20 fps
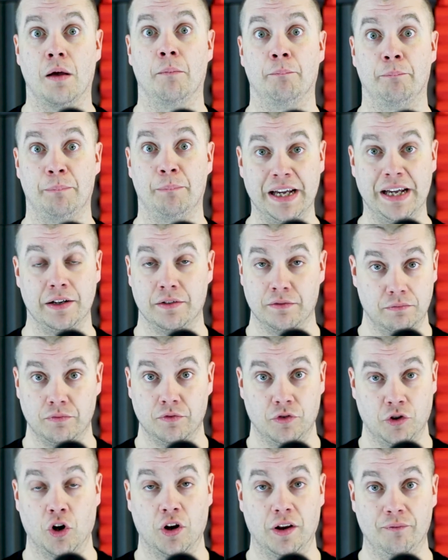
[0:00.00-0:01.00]
being
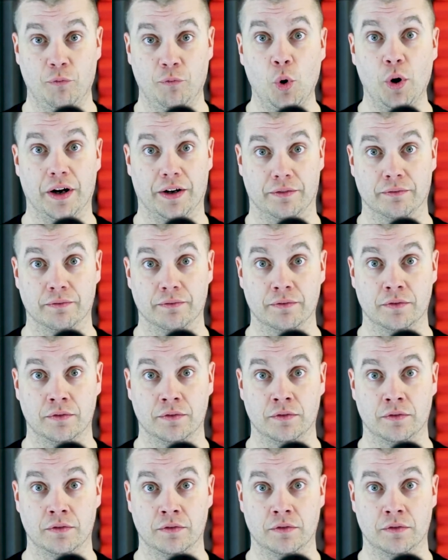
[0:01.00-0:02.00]
null and void.
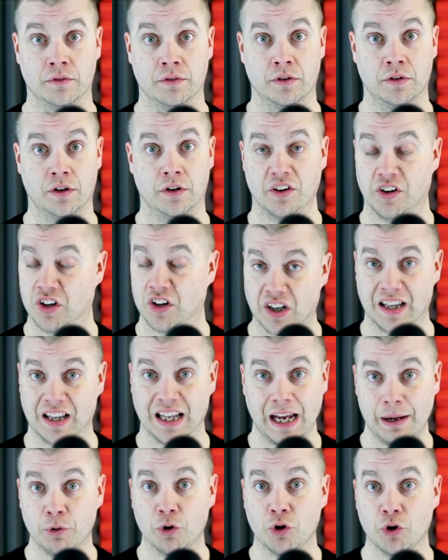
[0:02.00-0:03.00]
The
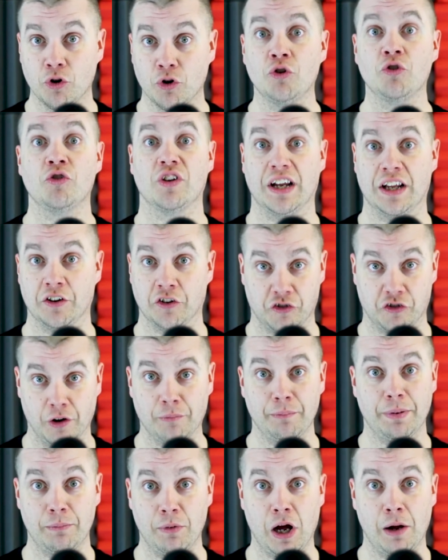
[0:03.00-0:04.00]
Glamour Girls and the
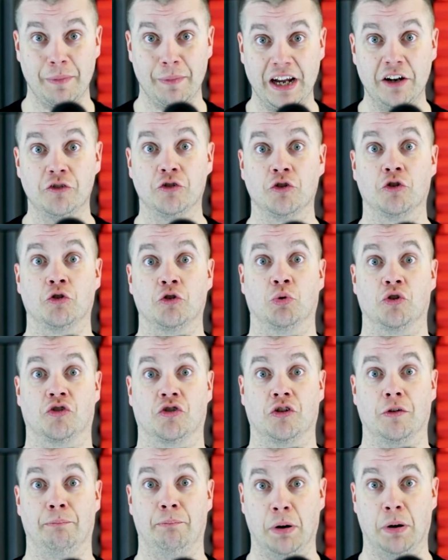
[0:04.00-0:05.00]
Jumping Bomb Angels were
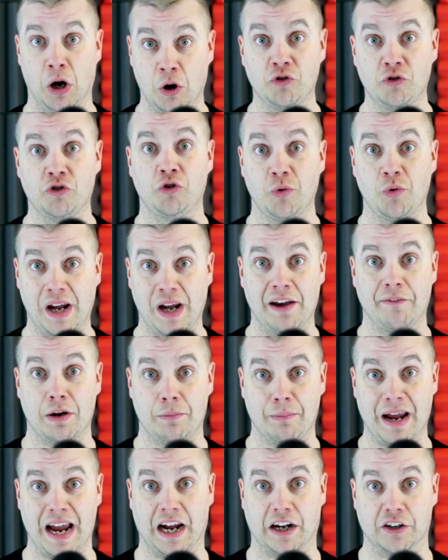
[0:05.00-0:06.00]
supposed to have a
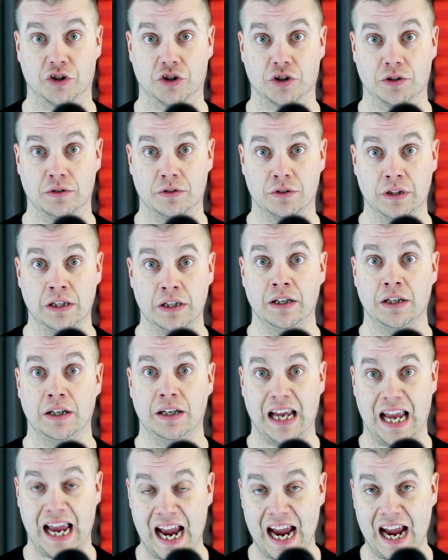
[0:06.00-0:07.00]
match
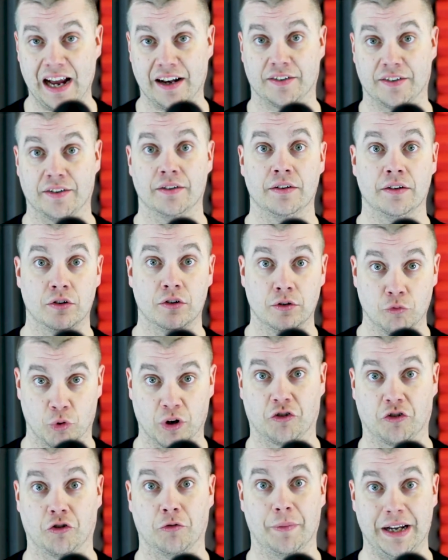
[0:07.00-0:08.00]
at
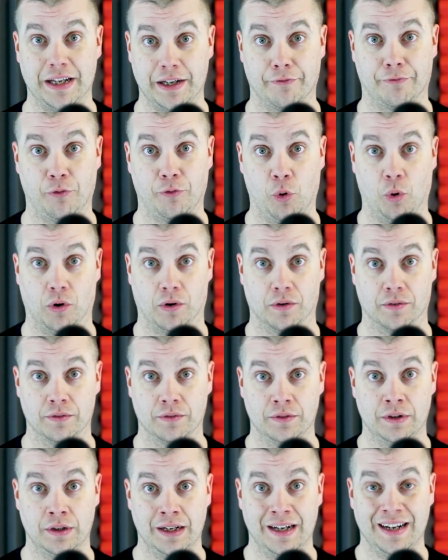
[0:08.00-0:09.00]
WrestleMania
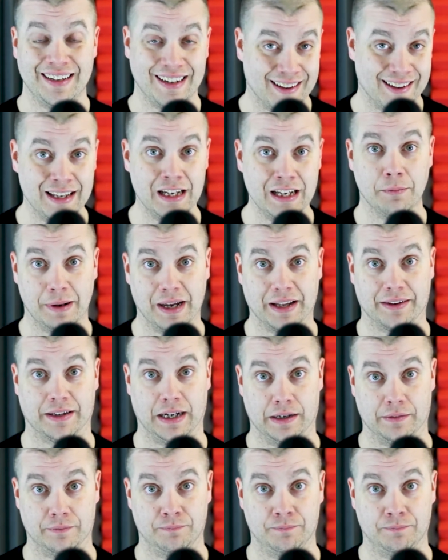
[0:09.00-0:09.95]
4. Now think about that.